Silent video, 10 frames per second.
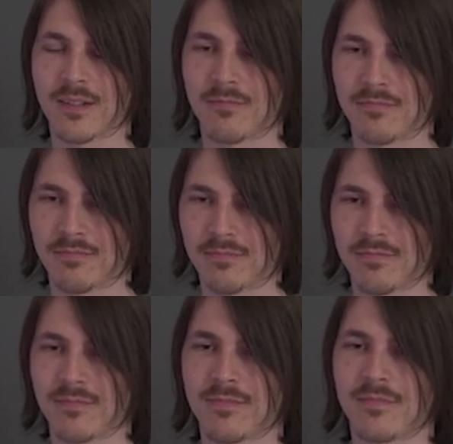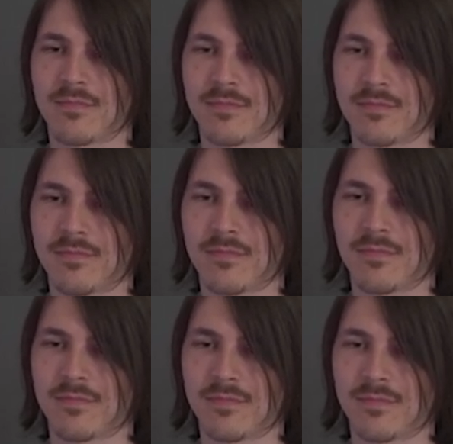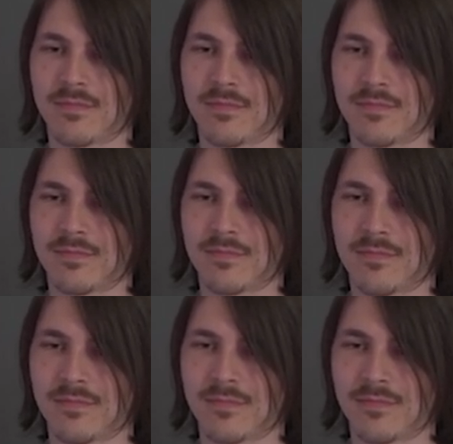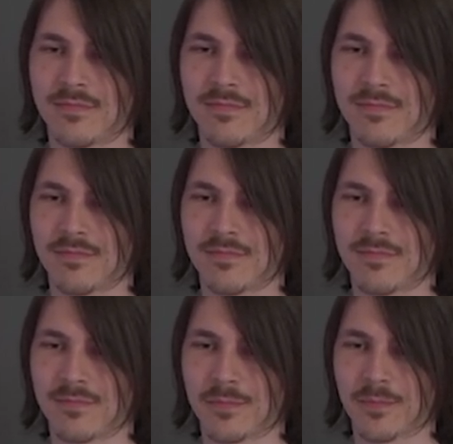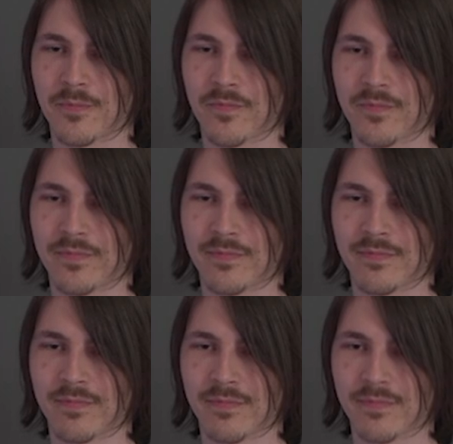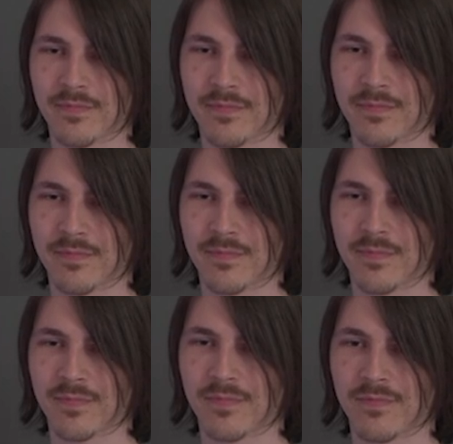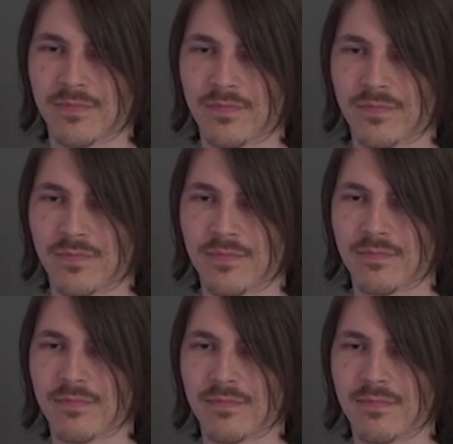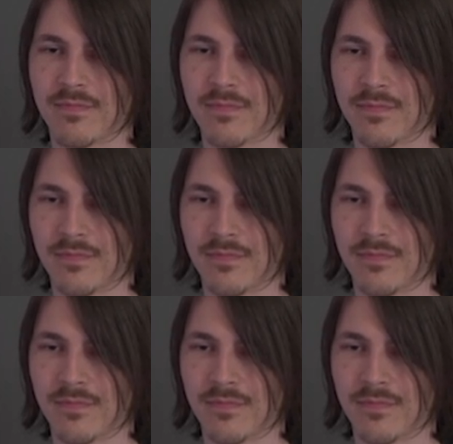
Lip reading: (silent)